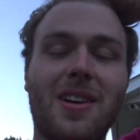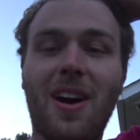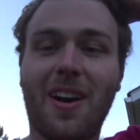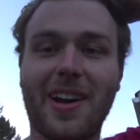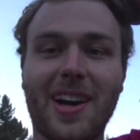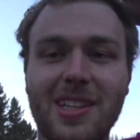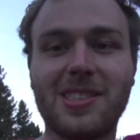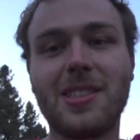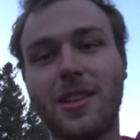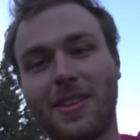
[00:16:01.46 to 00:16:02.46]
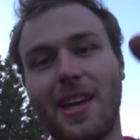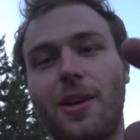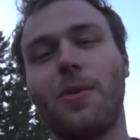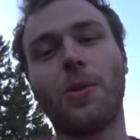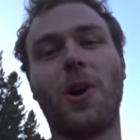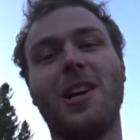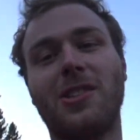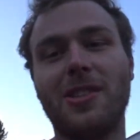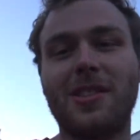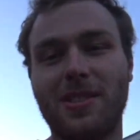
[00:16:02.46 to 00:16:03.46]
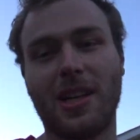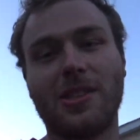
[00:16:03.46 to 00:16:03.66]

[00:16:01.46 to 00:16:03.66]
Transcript: All right, guys. Thank you for watching.